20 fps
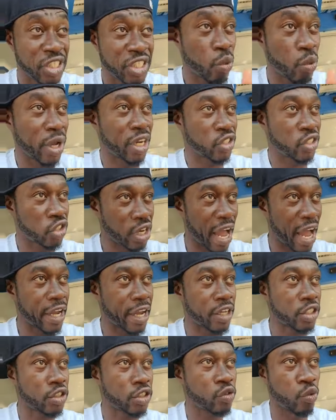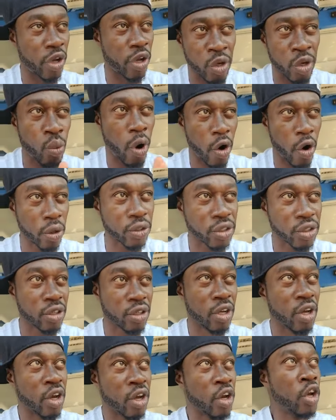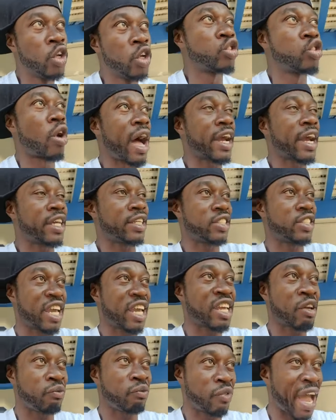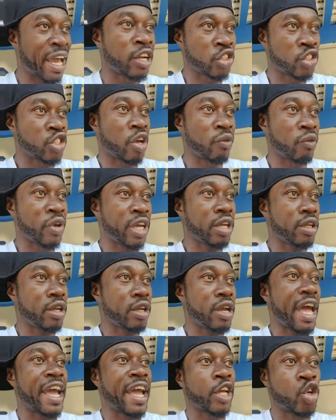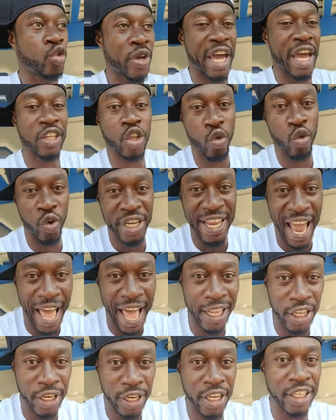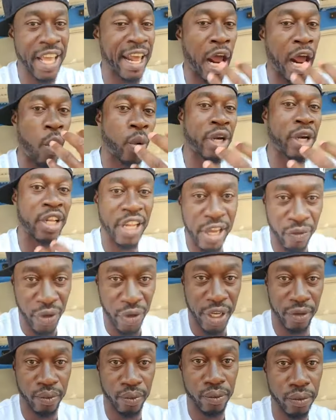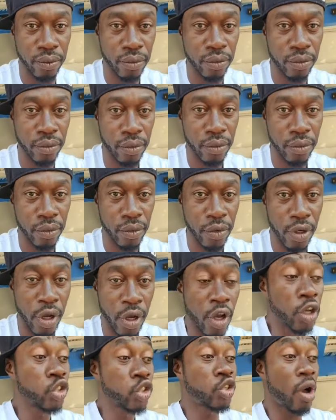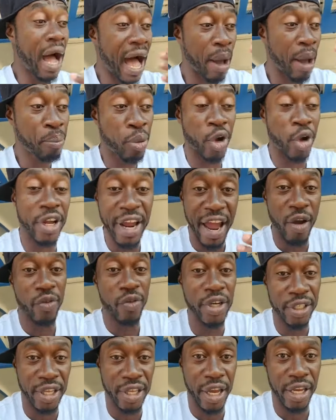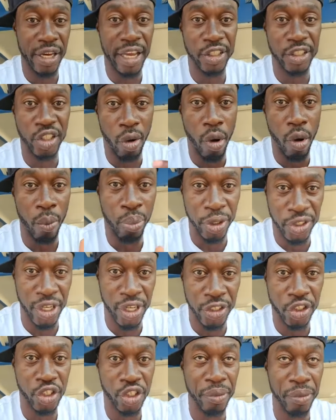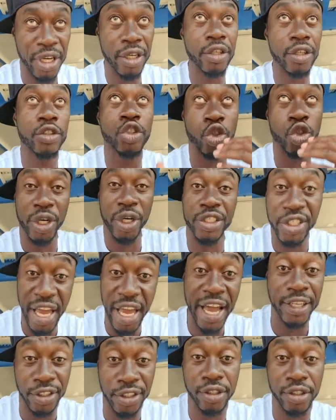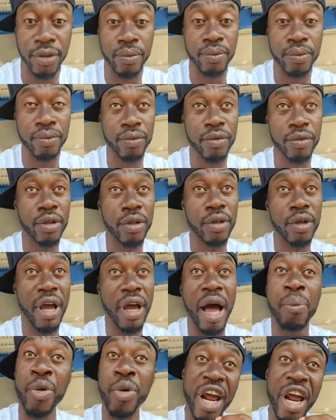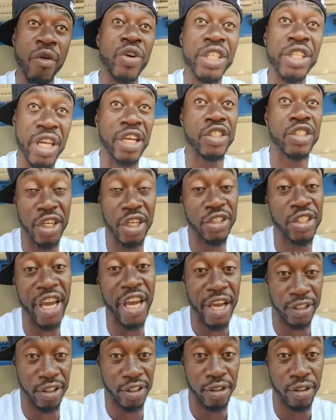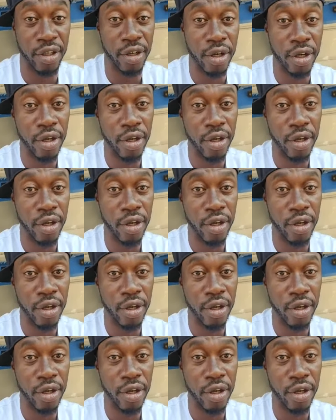see where the science really works so I can take advantage of it and create the reality that I want to live in. So I put everything that someone presents to me to the test. I put everything to the test.